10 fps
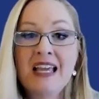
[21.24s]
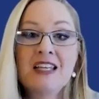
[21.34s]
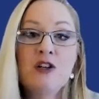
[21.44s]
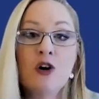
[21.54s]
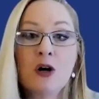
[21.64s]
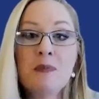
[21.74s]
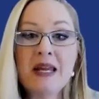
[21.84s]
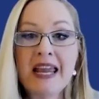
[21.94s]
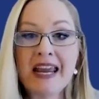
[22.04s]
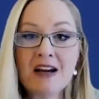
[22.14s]
Your
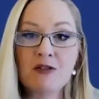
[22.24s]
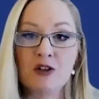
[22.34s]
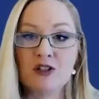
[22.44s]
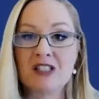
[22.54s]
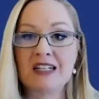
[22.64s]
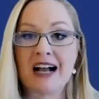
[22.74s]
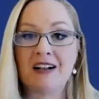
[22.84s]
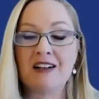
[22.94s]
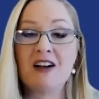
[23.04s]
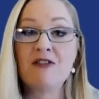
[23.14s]
behavioral
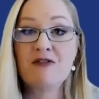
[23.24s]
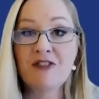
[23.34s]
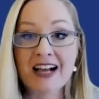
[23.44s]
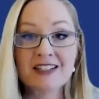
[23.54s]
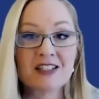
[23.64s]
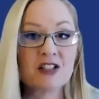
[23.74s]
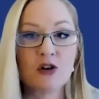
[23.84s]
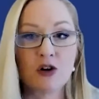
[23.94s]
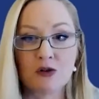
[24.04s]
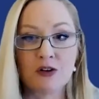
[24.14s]
style affects
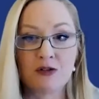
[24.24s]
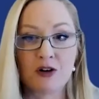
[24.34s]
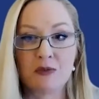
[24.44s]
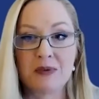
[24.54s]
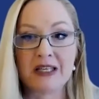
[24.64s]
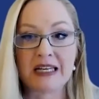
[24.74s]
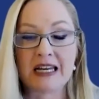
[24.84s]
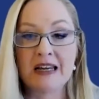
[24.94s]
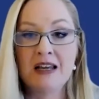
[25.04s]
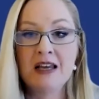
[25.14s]
your
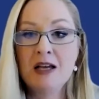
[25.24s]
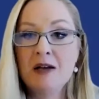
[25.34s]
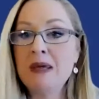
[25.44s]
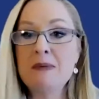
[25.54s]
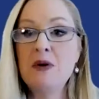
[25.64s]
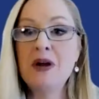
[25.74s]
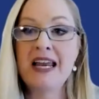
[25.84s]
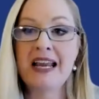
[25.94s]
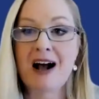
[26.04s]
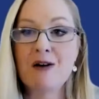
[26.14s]
referability. People
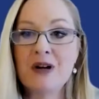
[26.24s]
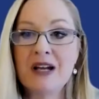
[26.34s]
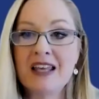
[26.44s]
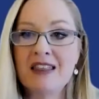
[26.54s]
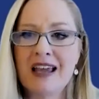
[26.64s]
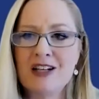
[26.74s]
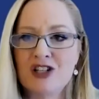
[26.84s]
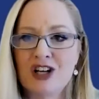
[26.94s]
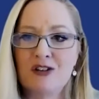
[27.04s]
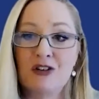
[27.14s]
hang out with and
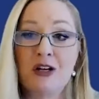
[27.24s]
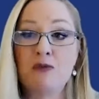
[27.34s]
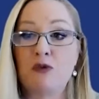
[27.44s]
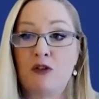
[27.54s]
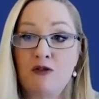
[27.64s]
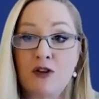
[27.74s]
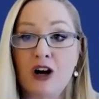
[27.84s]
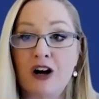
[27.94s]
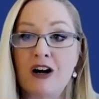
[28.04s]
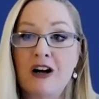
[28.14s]
generally
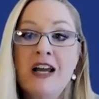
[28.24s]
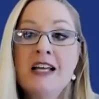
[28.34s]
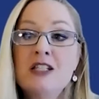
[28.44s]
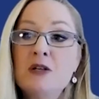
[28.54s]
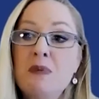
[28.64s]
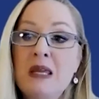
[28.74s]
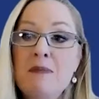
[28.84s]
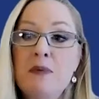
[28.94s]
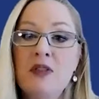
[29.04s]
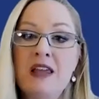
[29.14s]
refer to
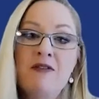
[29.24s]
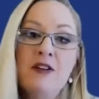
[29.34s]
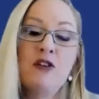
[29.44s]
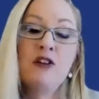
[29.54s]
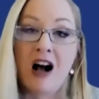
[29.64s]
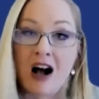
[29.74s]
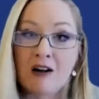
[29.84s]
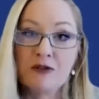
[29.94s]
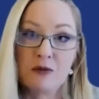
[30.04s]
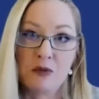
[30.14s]
people they feel
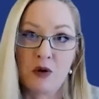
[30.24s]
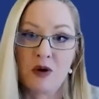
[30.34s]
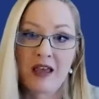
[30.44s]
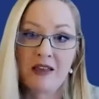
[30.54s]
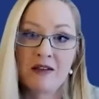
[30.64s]
comfortable with,